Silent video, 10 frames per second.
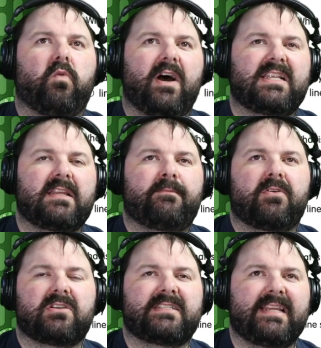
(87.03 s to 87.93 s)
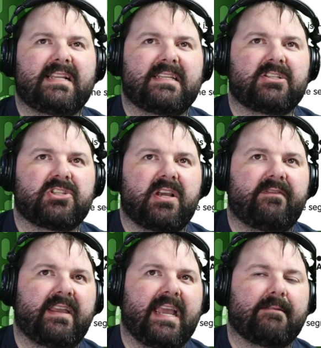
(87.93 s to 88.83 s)
What percentage
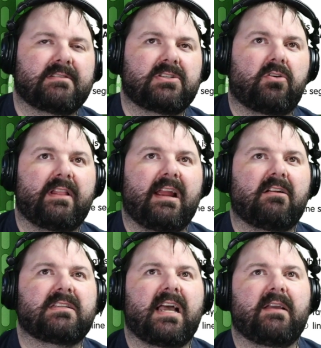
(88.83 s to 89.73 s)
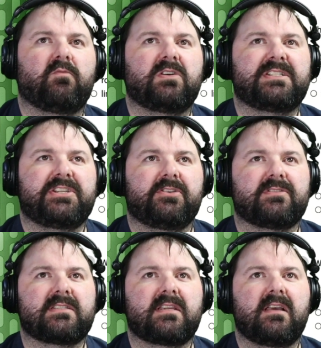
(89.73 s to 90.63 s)
of the game's total airtime was
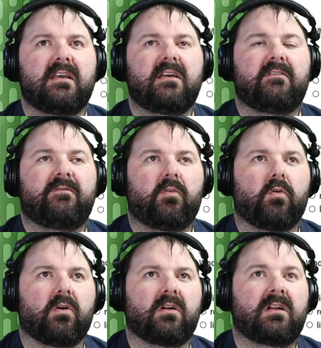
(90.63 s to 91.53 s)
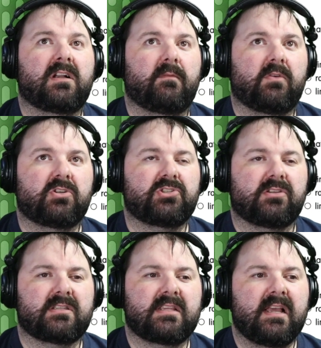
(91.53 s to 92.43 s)
used for
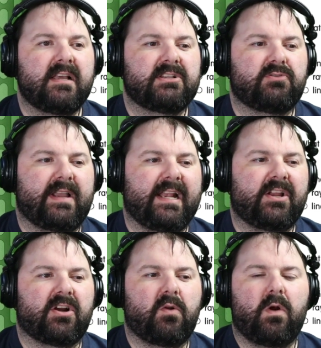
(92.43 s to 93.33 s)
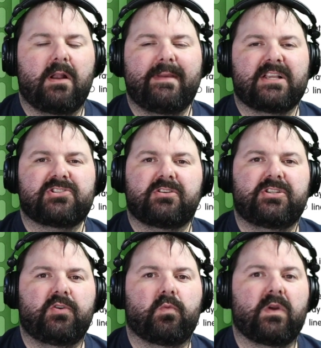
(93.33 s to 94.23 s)
commercials? So again, you're going to want to make
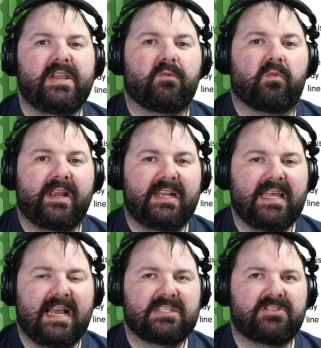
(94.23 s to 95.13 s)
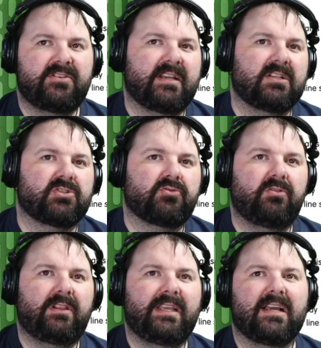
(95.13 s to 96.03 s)
sure to reread that so you can
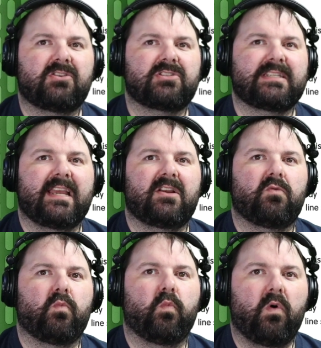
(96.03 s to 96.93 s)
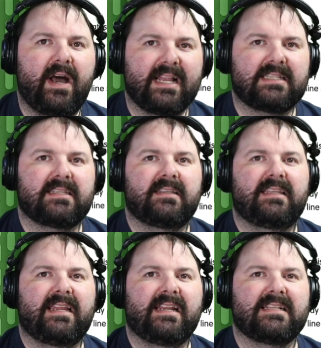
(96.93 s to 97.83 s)
truly understand what
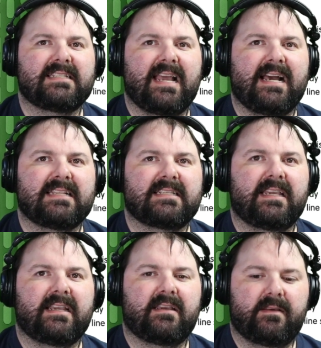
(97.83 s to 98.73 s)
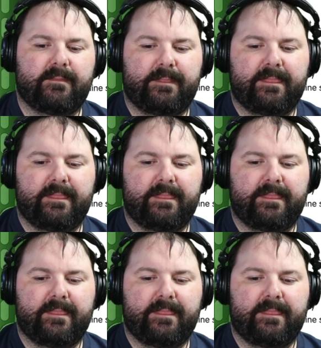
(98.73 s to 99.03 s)
it is asking.